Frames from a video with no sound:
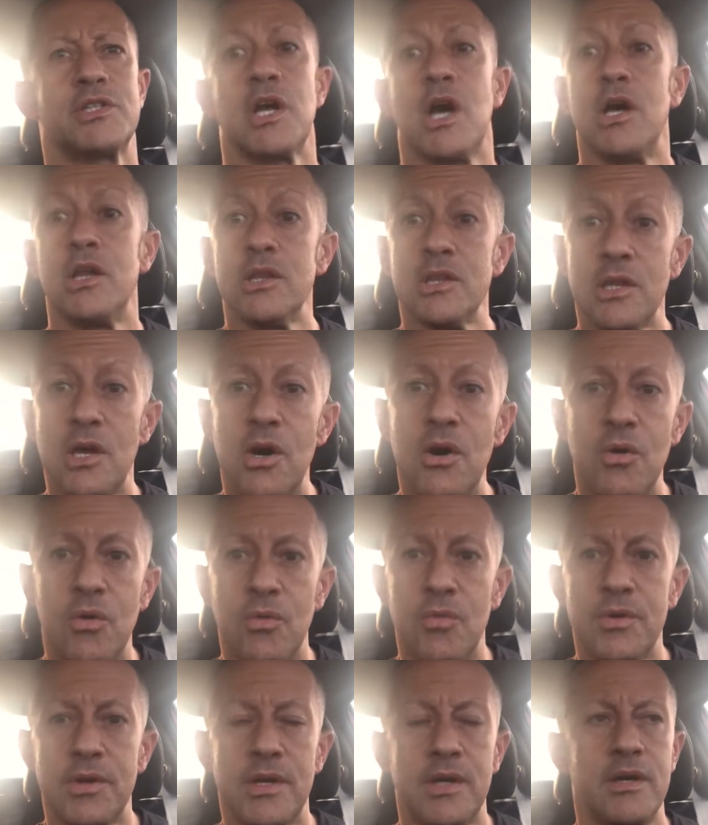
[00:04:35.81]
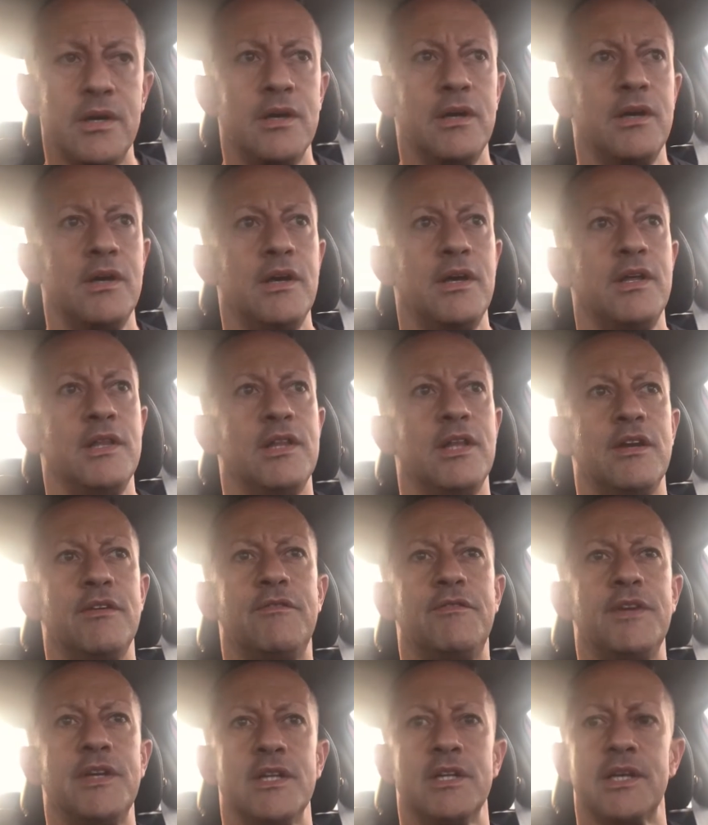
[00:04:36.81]
alone than
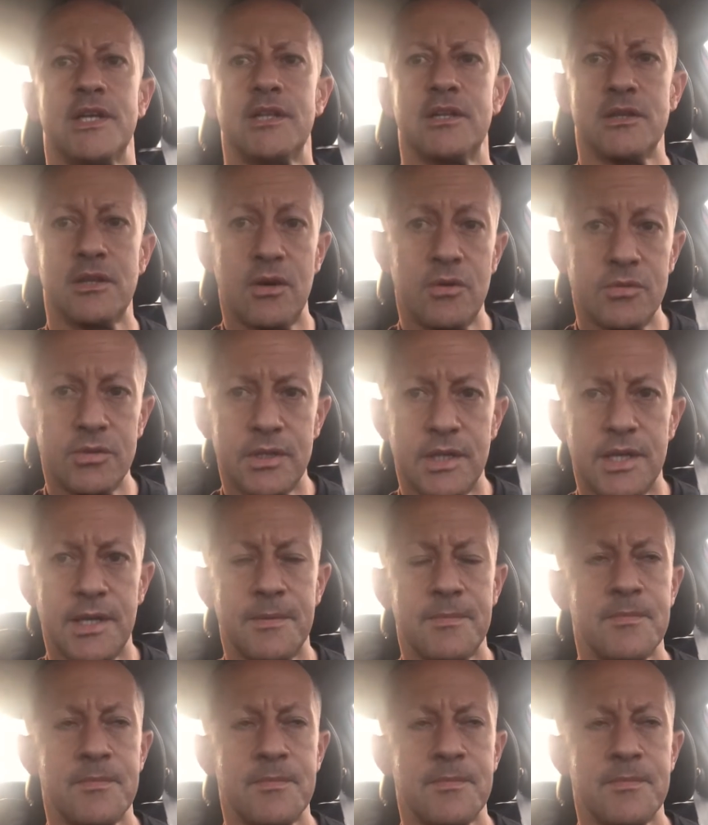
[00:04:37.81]
feeling lonely.